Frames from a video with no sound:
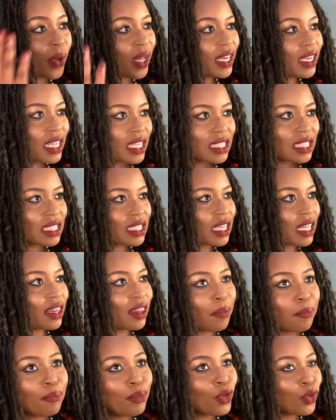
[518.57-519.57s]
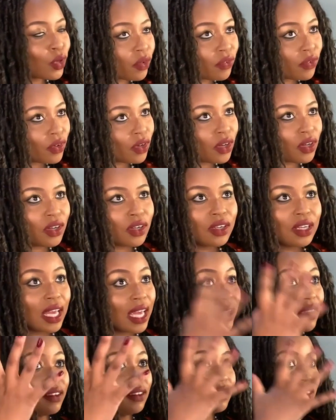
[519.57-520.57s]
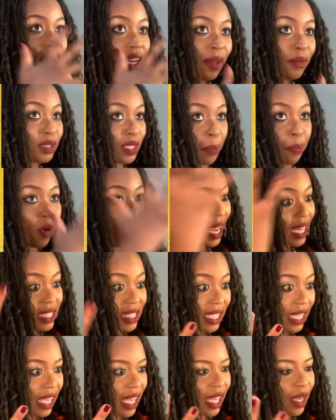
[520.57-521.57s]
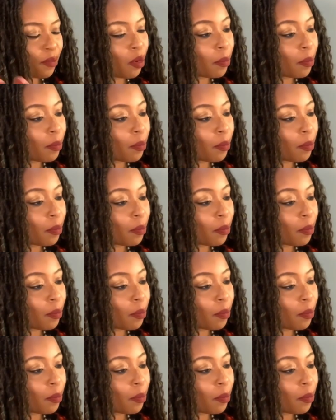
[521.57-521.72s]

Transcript: witnessed the beautiful, surprising